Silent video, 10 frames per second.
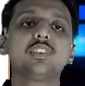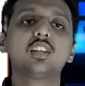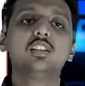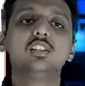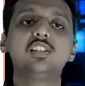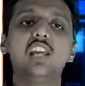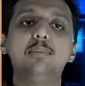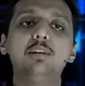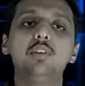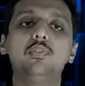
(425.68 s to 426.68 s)
the step
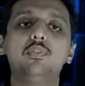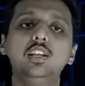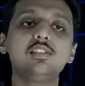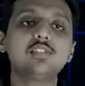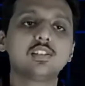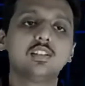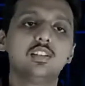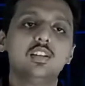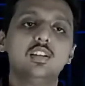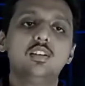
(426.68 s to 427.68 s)
number one is,
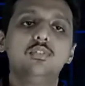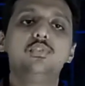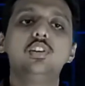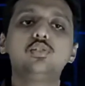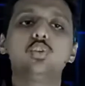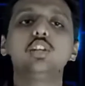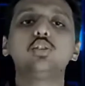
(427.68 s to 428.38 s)
first students,